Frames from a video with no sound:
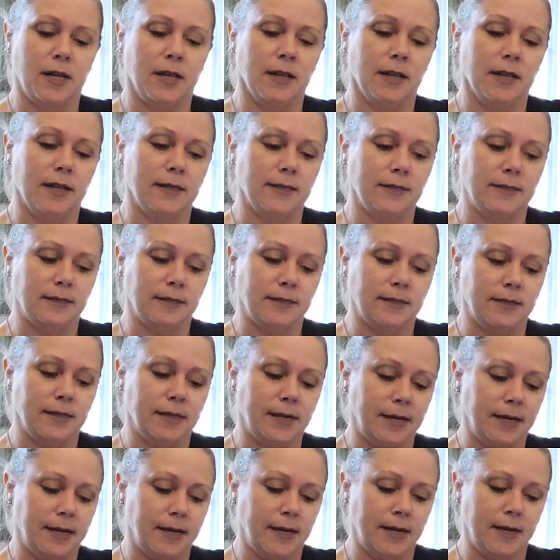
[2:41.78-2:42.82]
let's
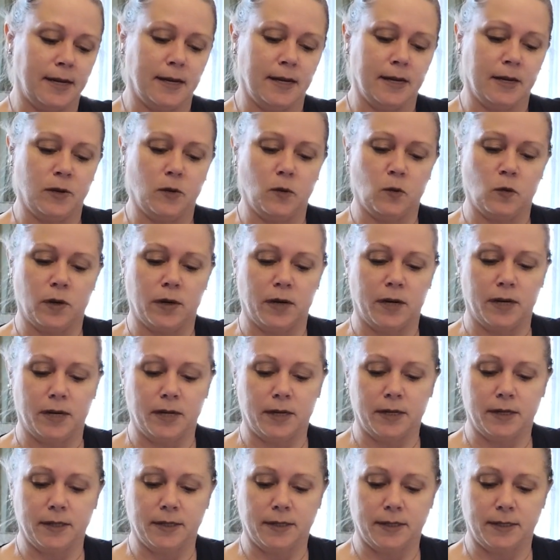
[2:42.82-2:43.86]
see, it
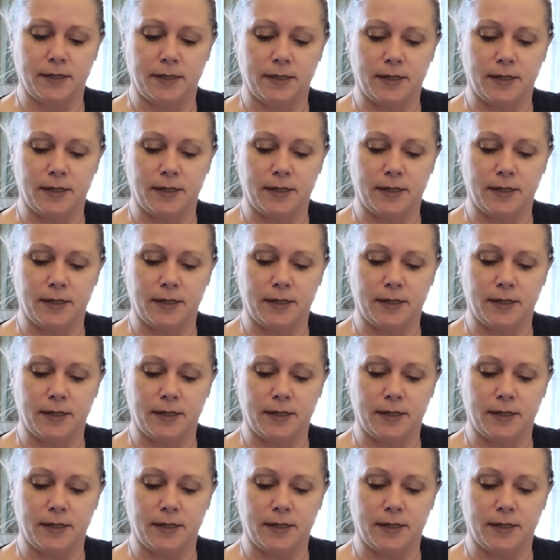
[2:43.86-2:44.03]
was